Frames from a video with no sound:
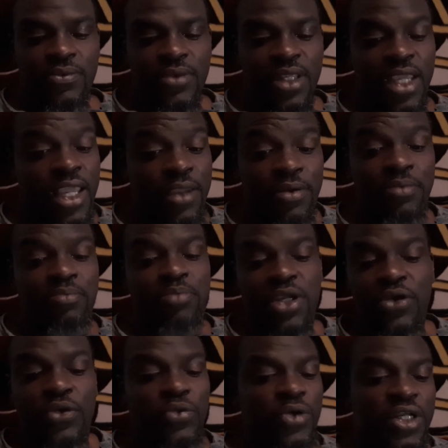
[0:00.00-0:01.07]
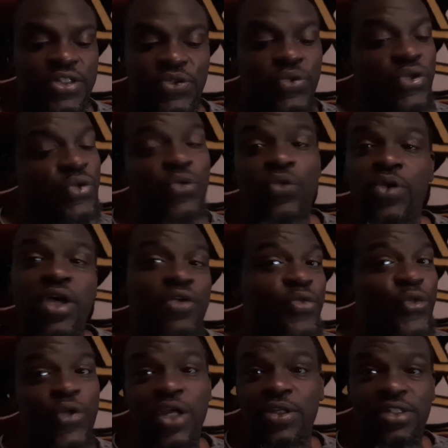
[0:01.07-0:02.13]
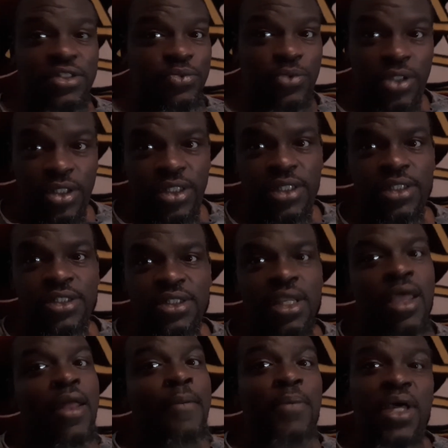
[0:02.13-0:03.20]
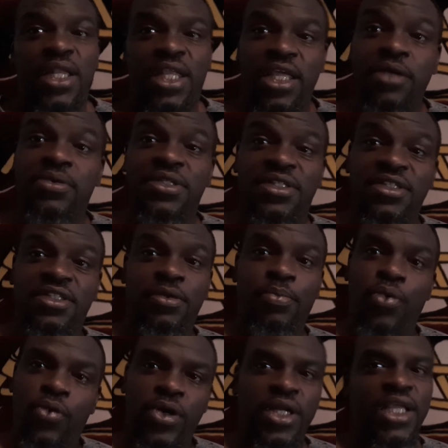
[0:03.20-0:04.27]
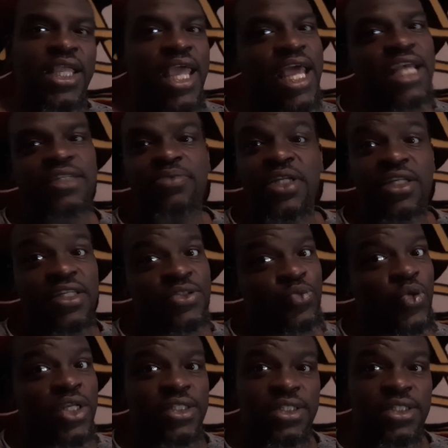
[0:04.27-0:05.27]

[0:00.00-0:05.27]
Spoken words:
Him, Bill Russell, and whoever else it was, but he was a supporting cast because once